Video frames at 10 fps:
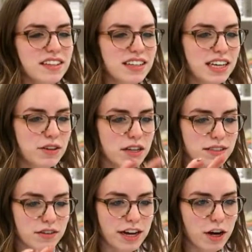It would
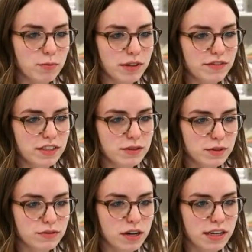also help if this
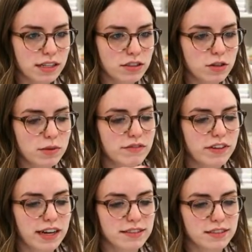was running a little bit
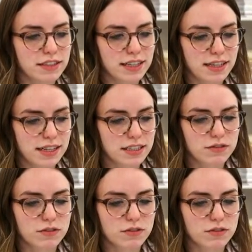faster. I think it's